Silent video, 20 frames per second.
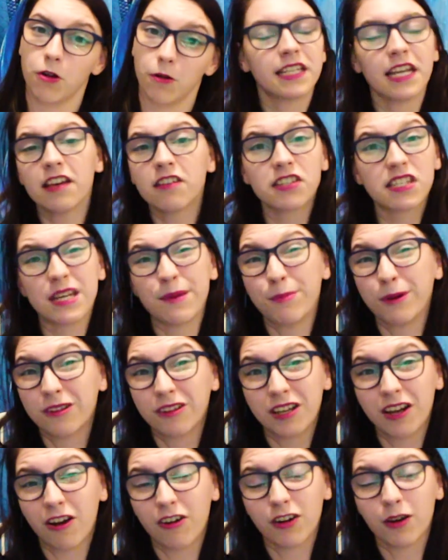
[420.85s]
Tails
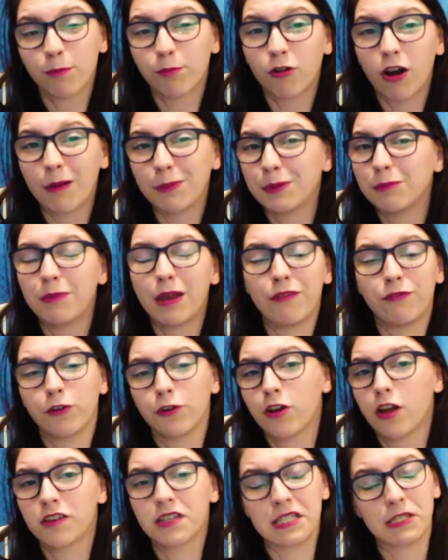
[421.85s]
typically aren't a problem if you're
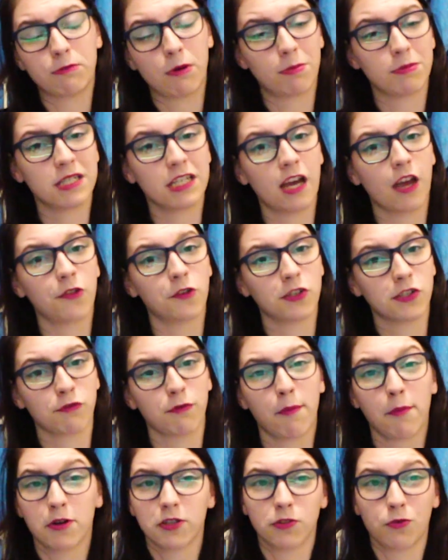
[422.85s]
not disrupting other
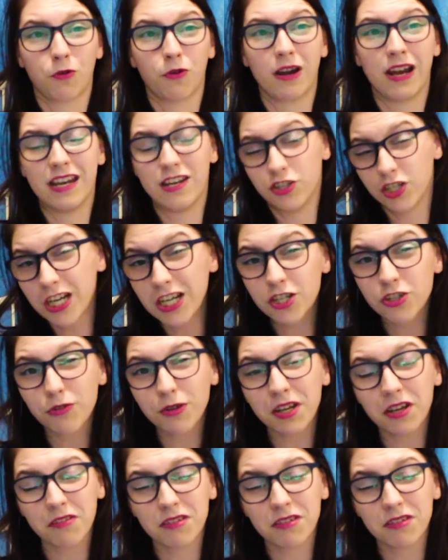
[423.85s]
swimmers or endangering